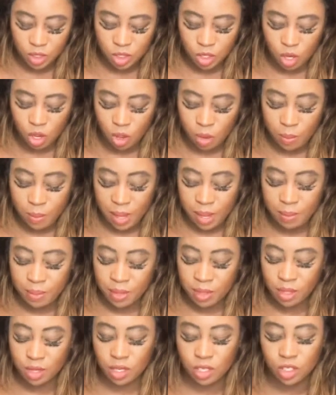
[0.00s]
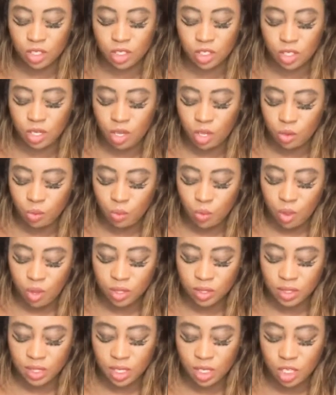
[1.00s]
or maybe the concern
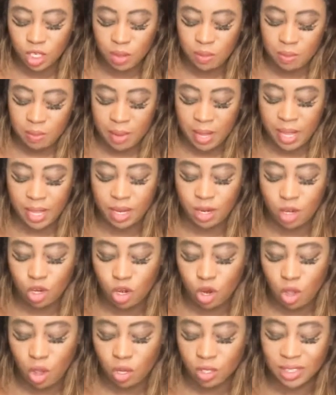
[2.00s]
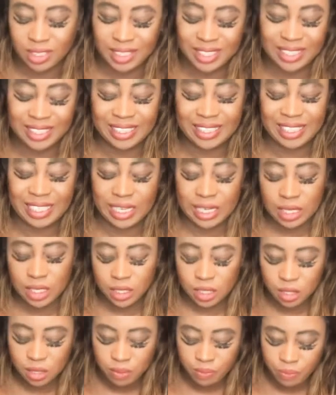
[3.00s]
was that you may not
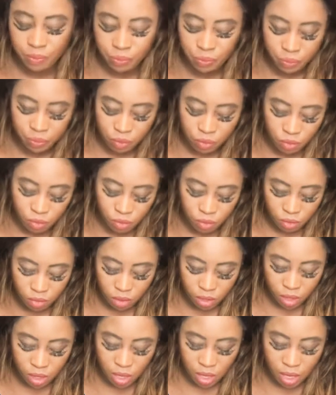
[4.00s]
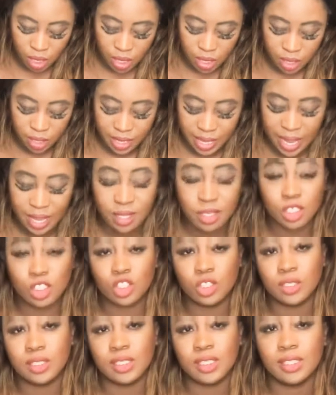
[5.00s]
succeed in getting the
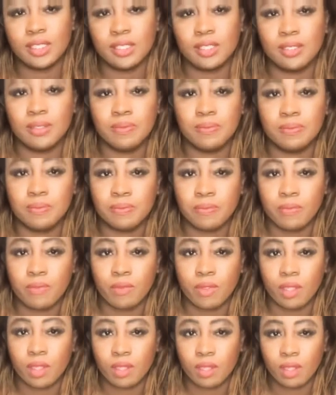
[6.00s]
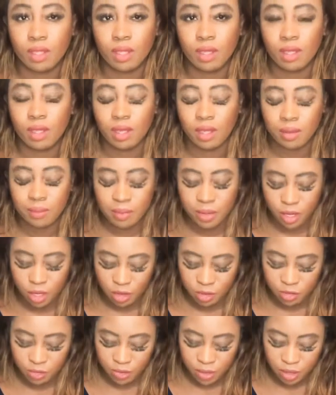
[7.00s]
justice that
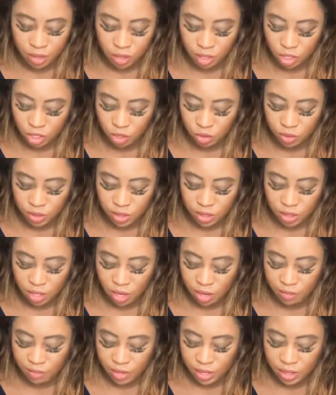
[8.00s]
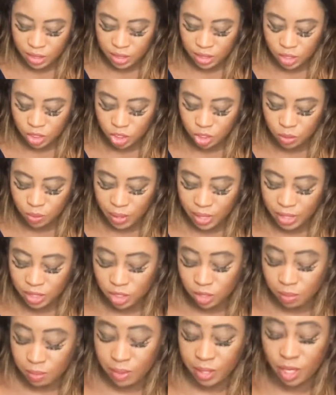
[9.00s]
you feel that you deserve in the
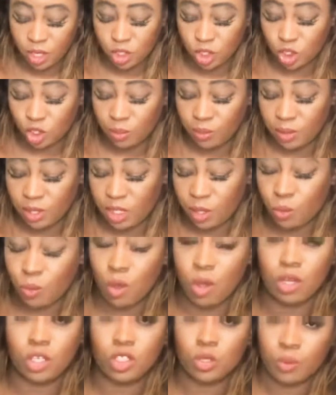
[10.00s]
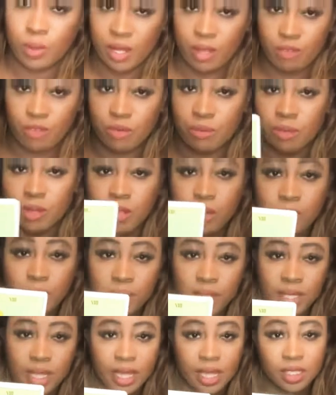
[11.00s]
situation because somebody walked away from you
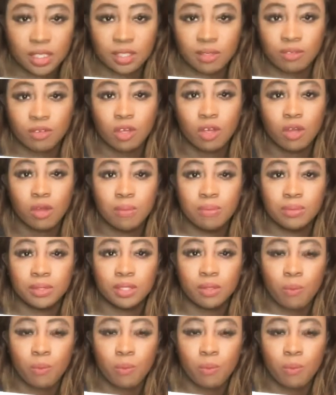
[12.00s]
with the Eight of Cups.